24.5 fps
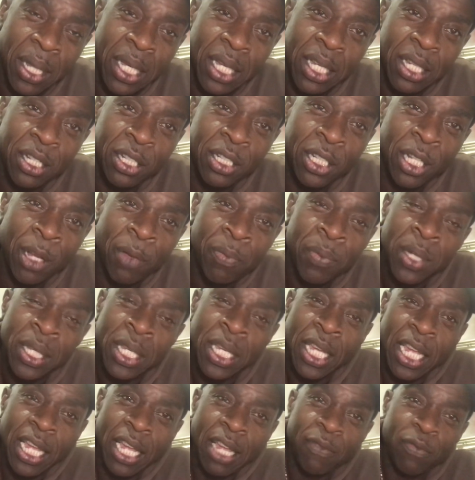You know,
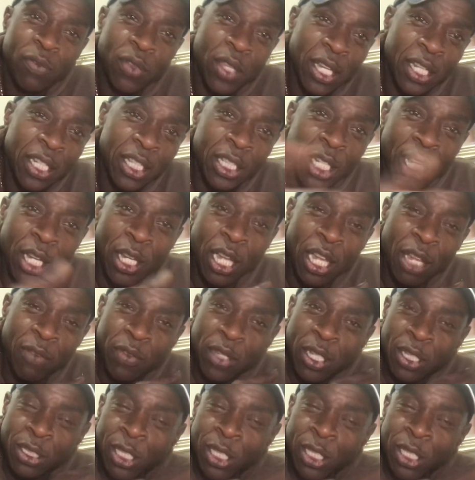if there's